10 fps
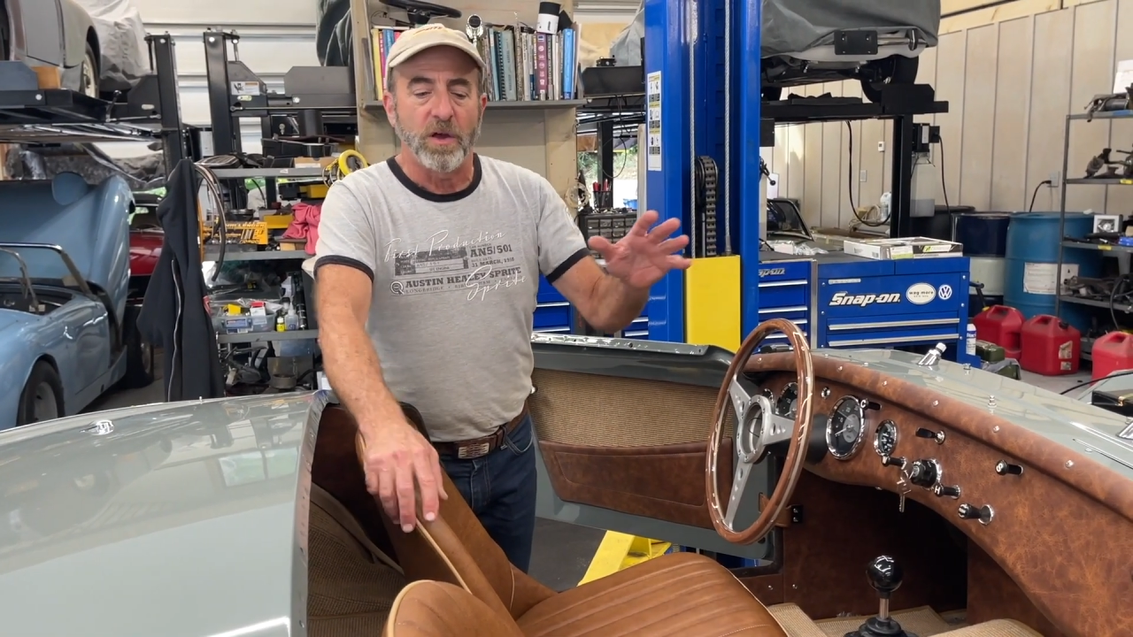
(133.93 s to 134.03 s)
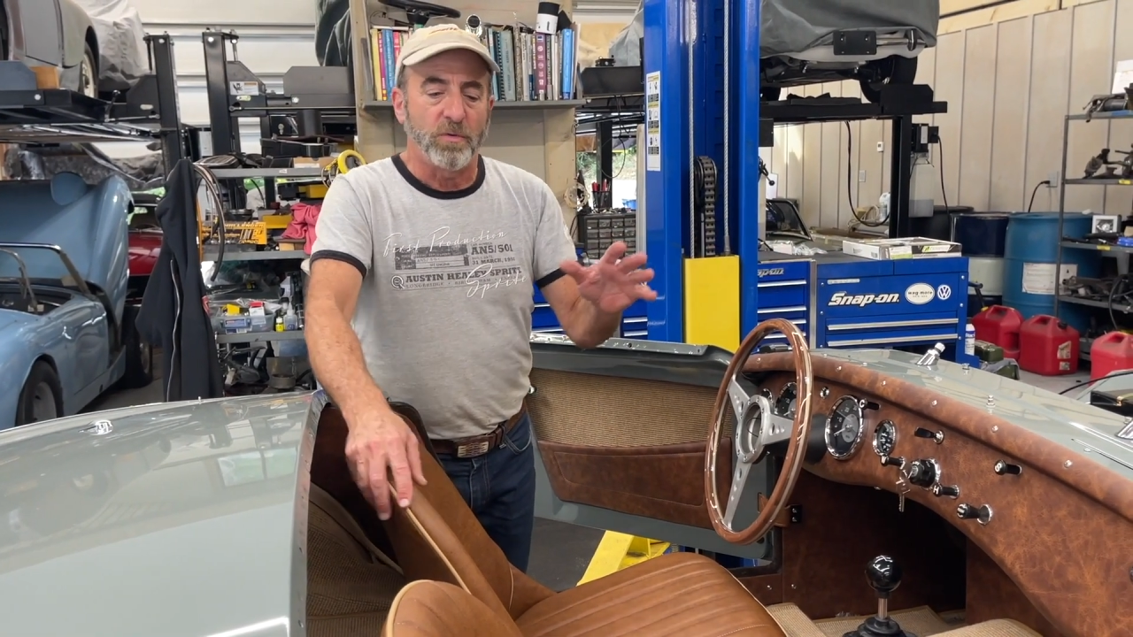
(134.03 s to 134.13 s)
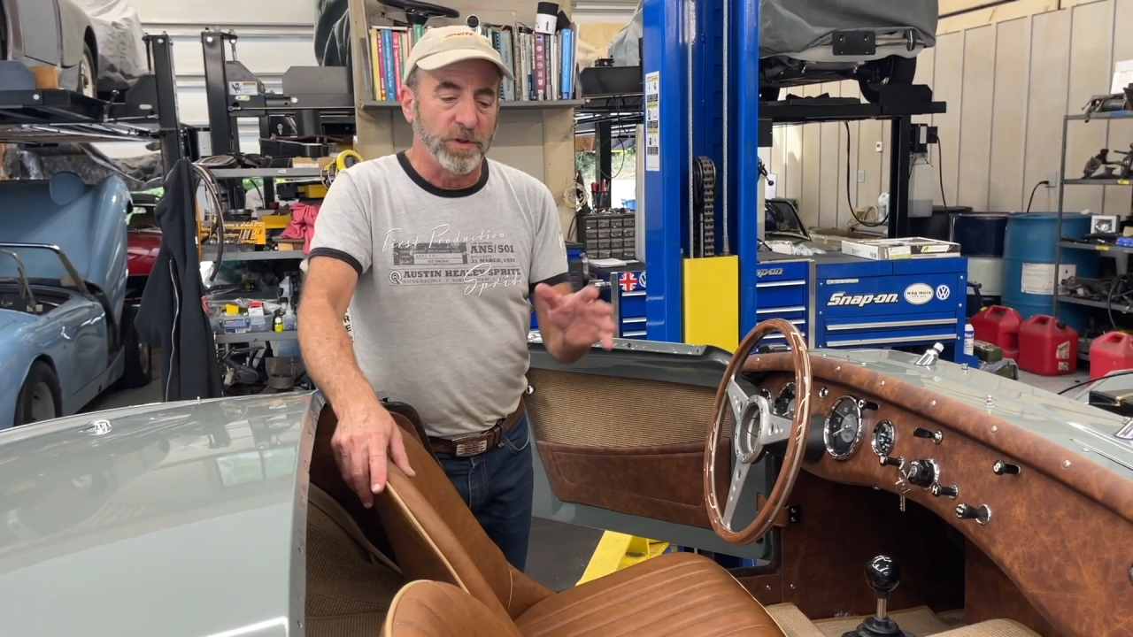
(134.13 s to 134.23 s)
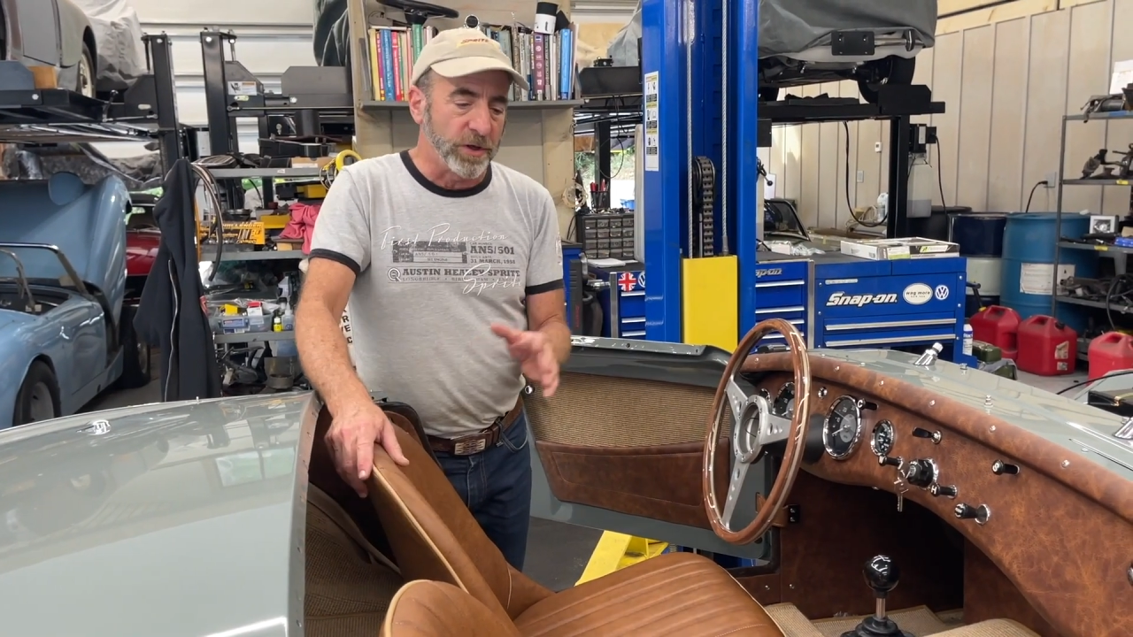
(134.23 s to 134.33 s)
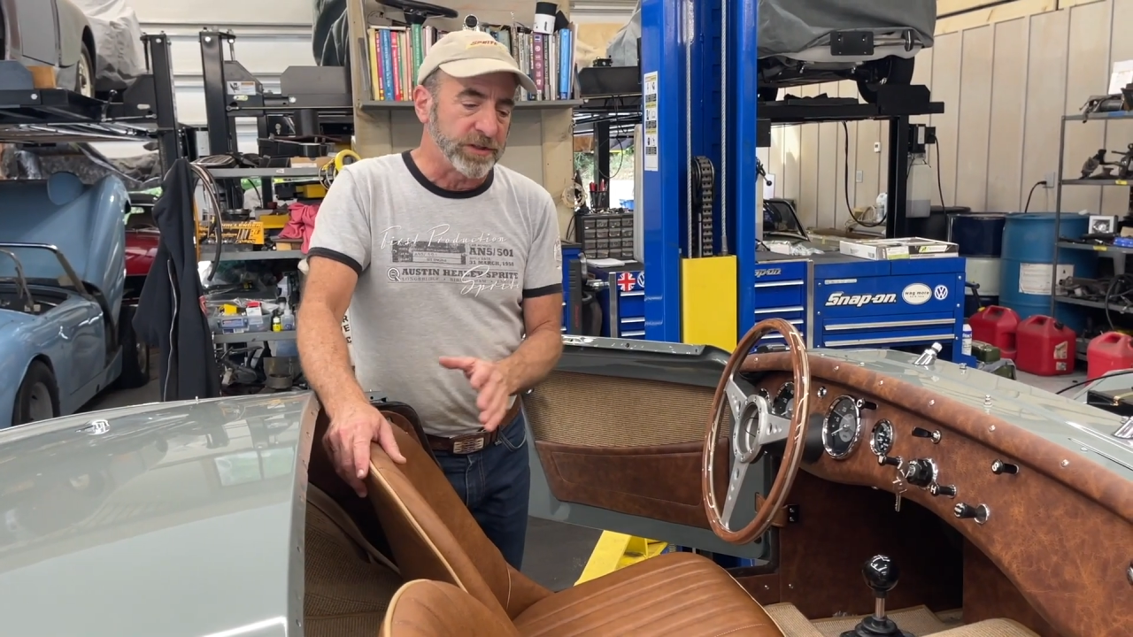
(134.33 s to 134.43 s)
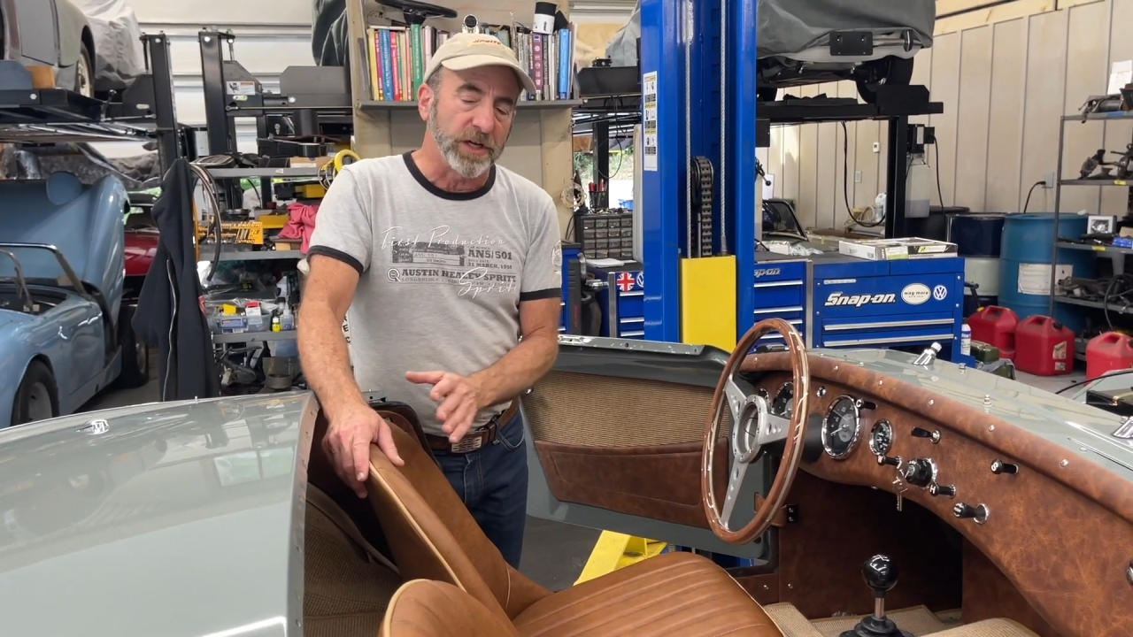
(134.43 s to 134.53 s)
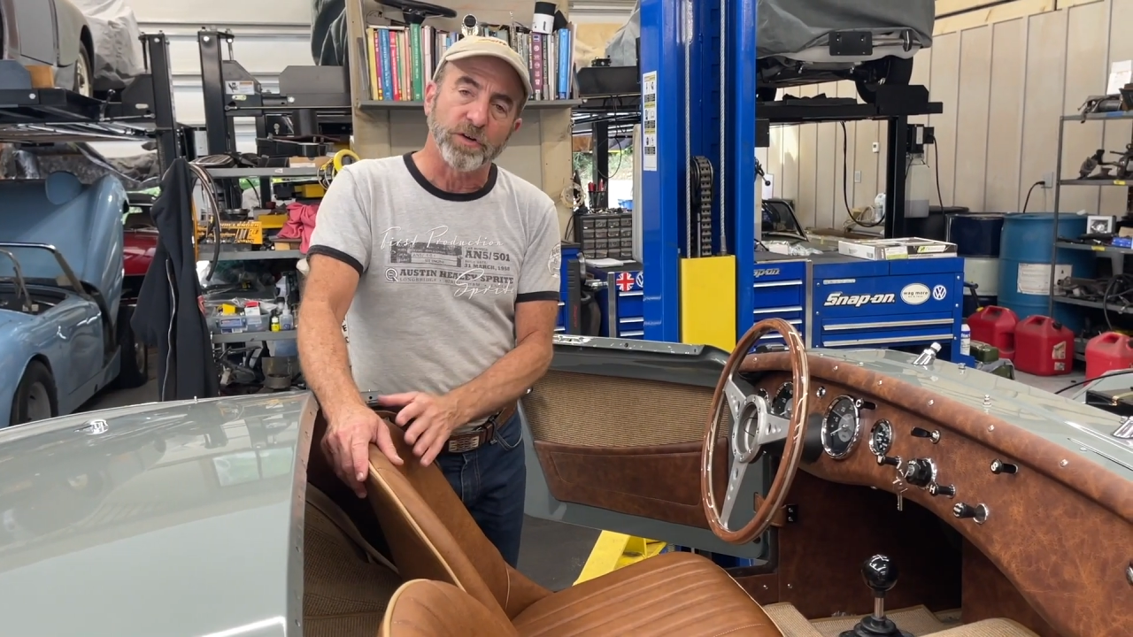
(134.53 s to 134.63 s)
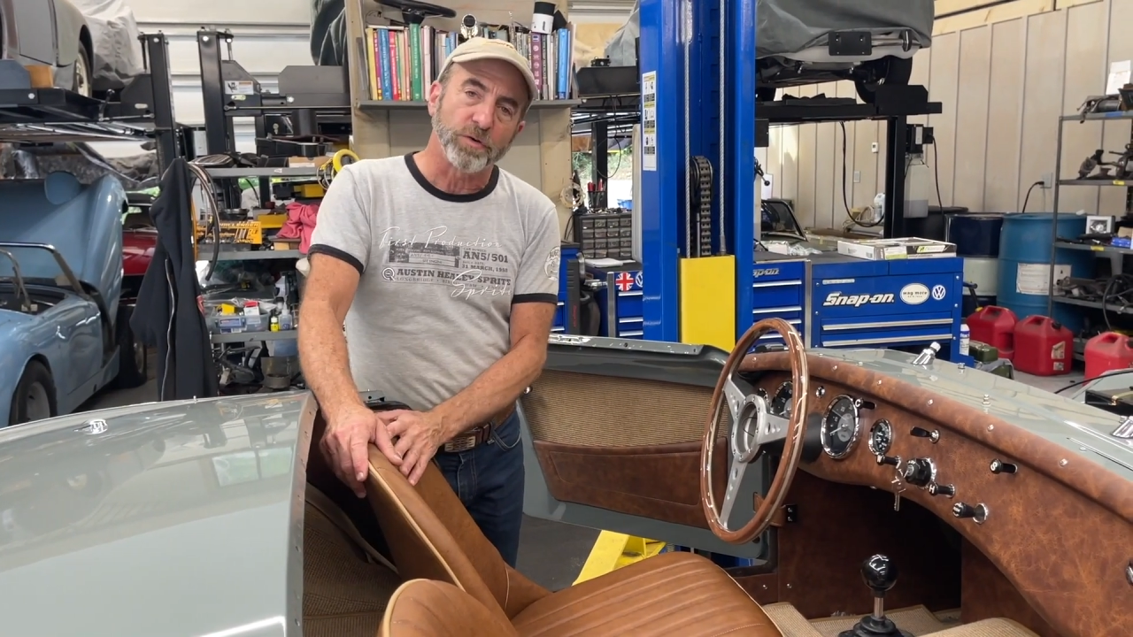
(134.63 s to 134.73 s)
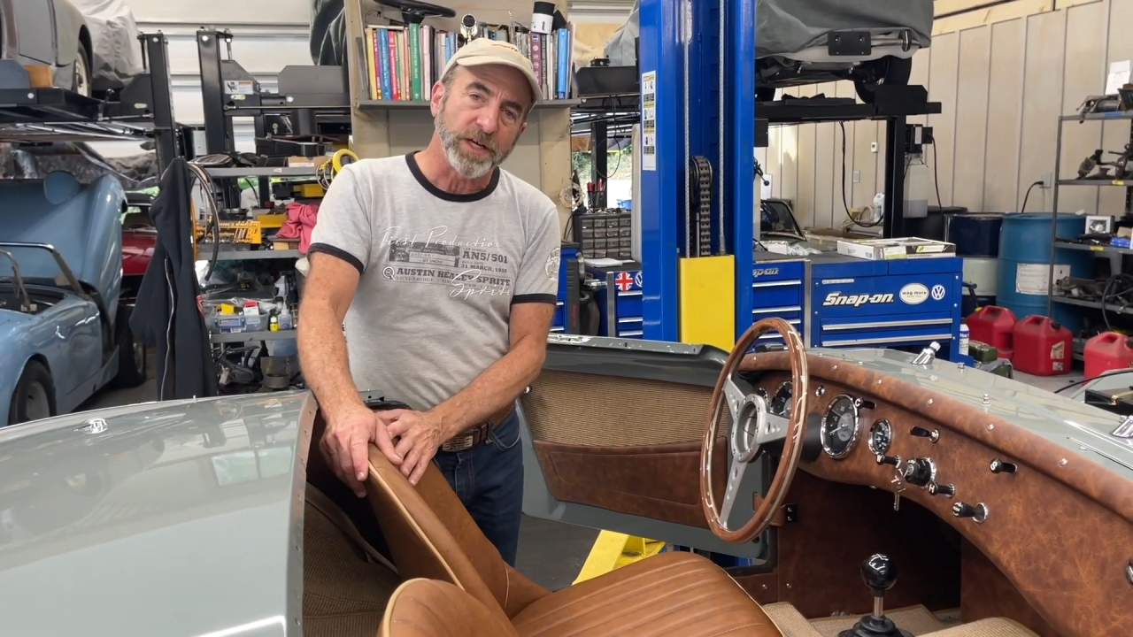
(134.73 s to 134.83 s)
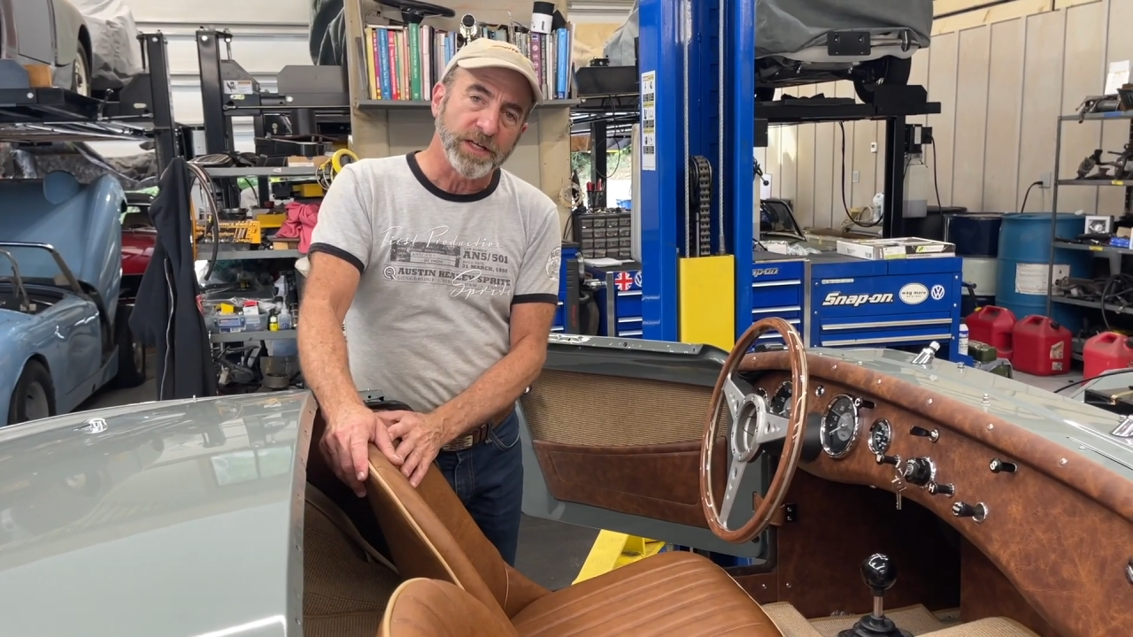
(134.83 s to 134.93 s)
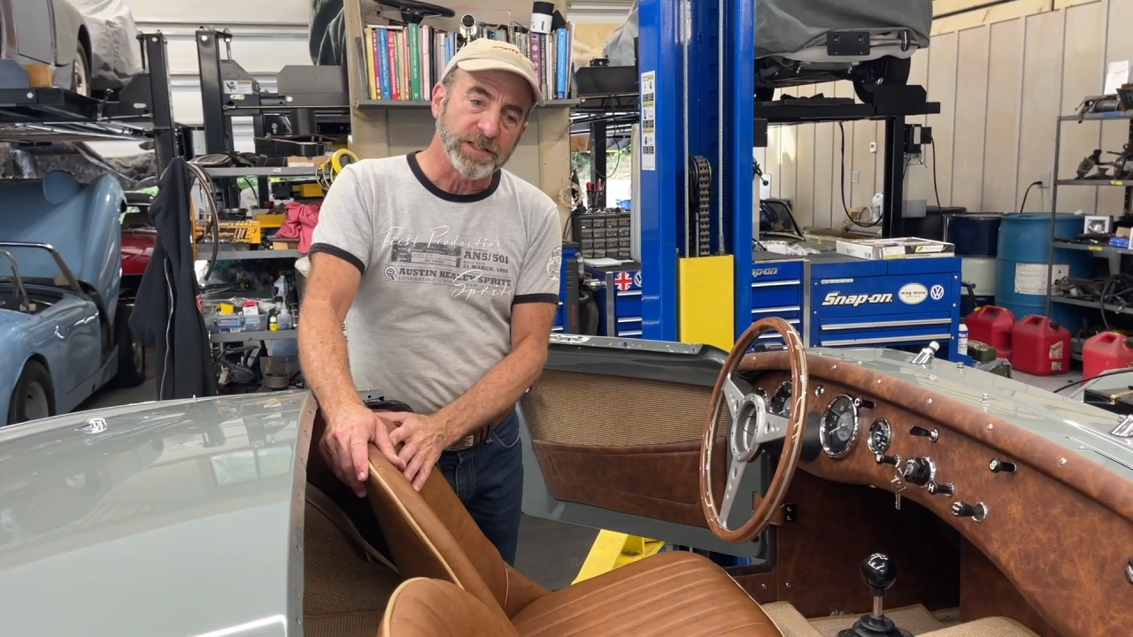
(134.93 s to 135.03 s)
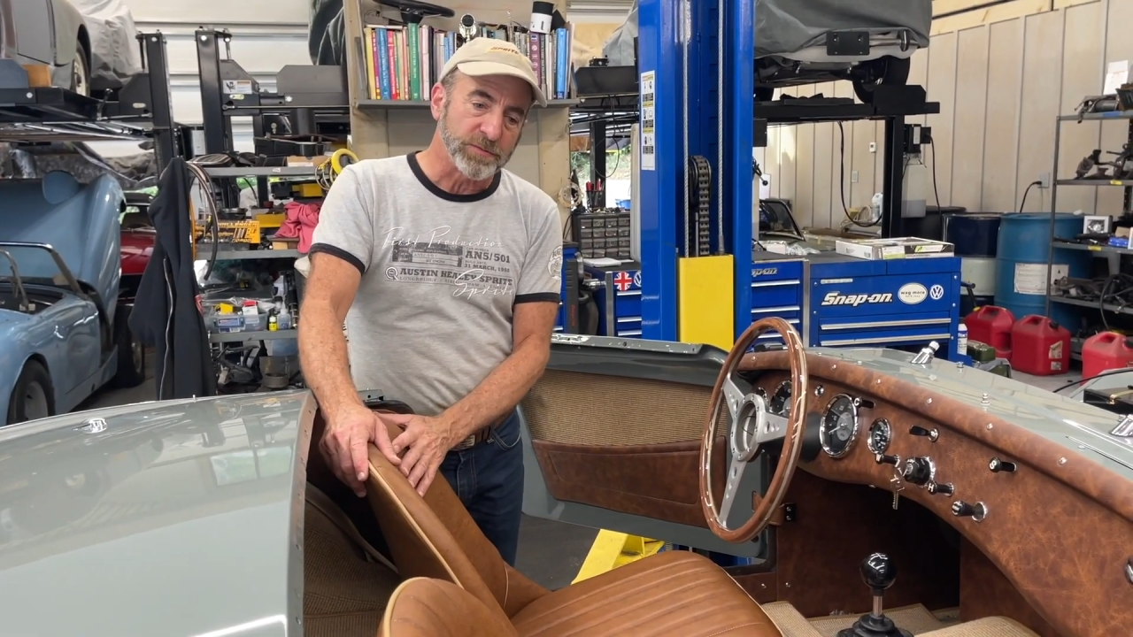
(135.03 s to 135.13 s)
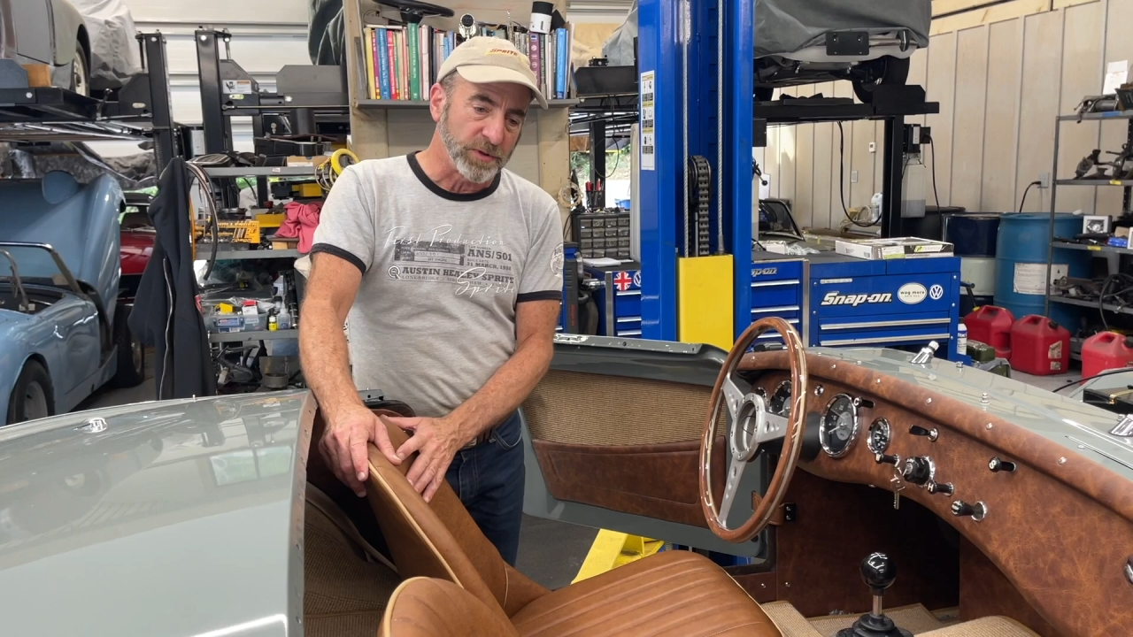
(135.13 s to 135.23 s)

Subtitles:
We looked at greens,